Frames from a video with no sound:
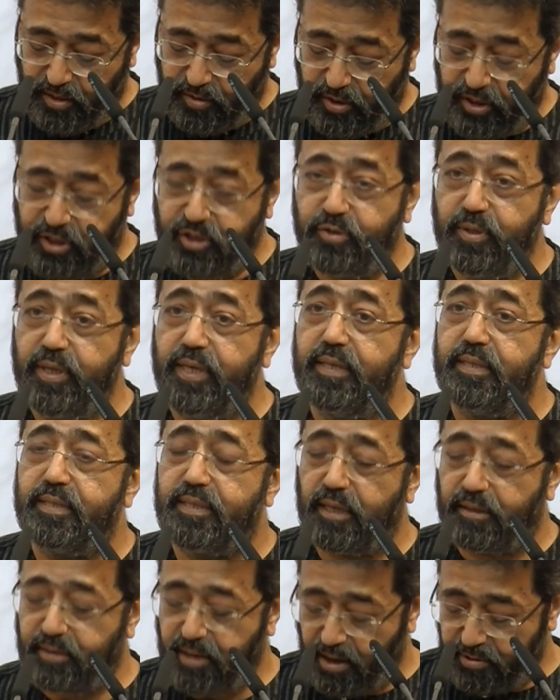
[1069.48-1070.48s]
The tree is
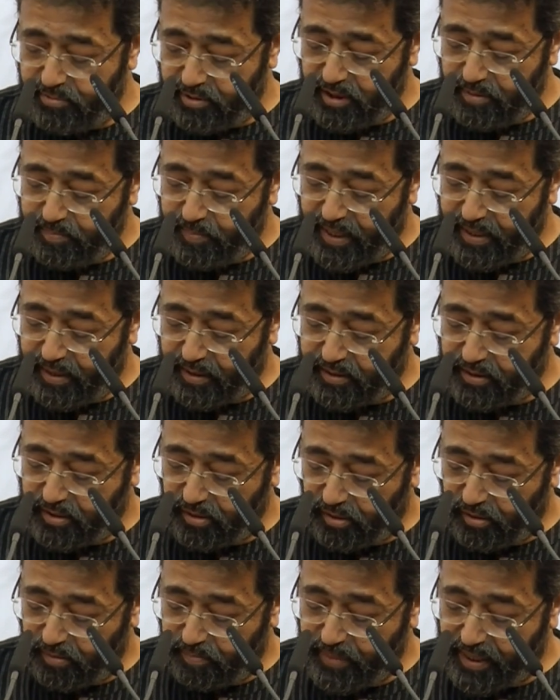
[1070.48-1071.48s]
surrounded by
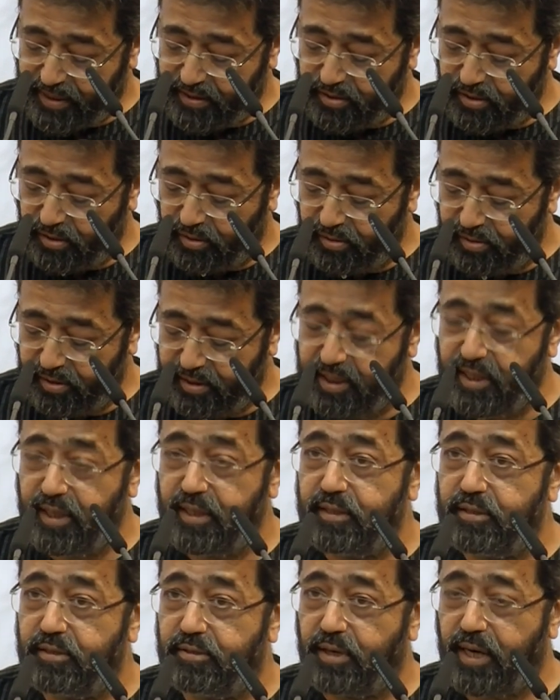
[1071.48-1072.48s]
tall,
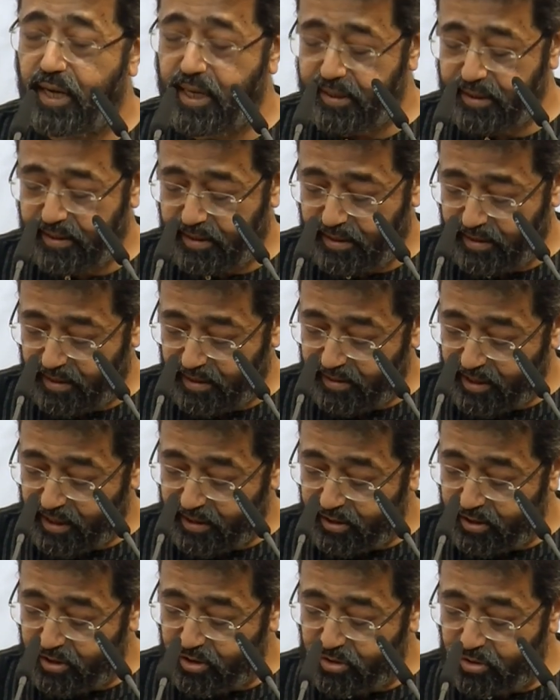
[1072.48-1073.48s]
thin grass
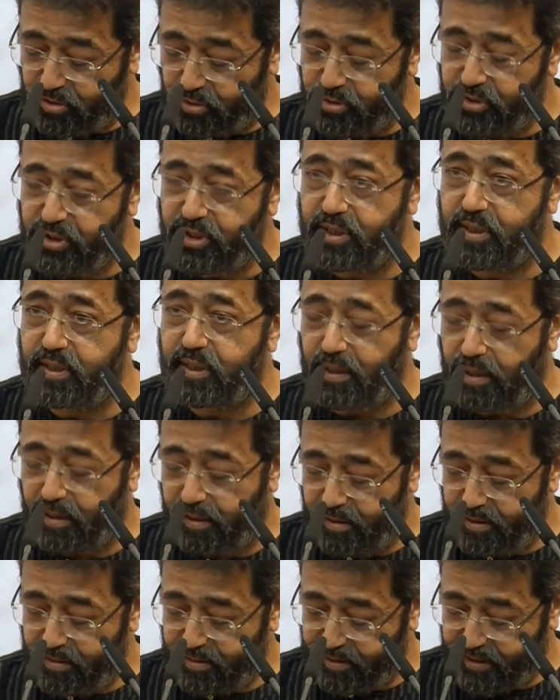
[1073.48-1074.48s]
that is so
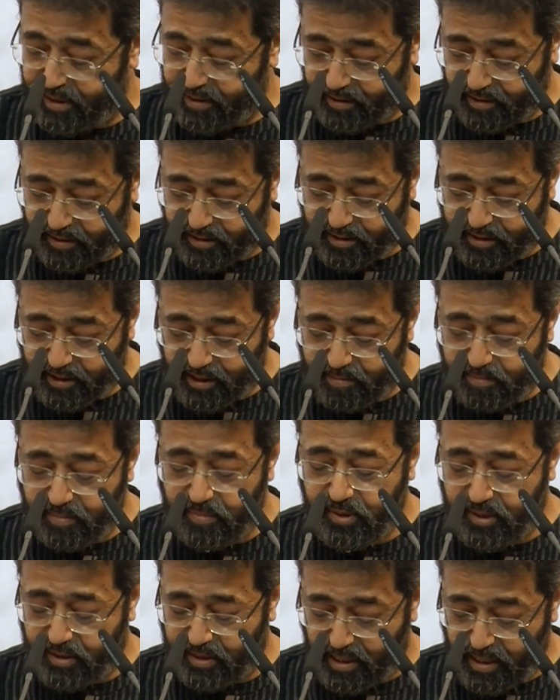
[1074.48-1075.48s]
still that it
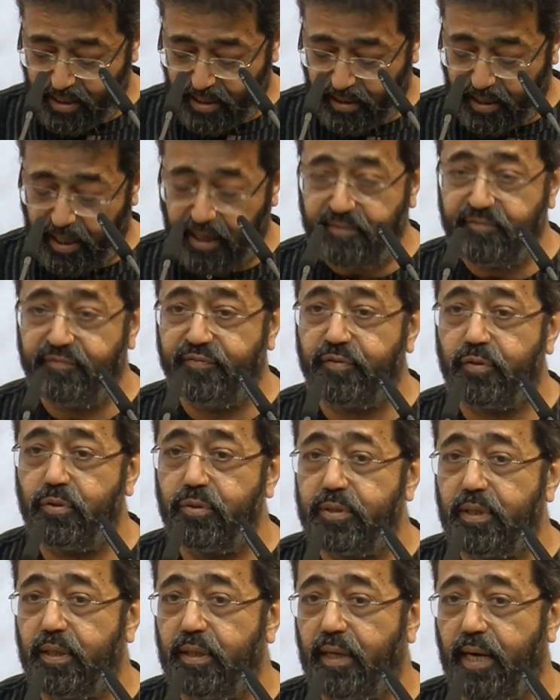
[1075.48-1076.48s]
seems like
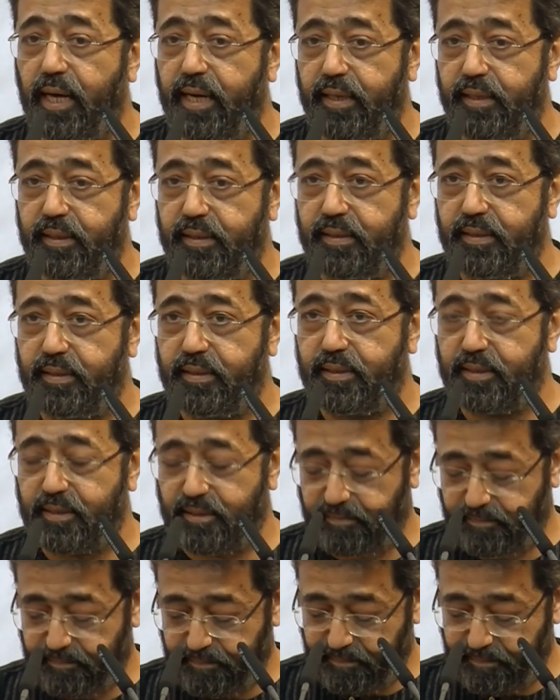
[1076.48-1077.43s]
frozen lions.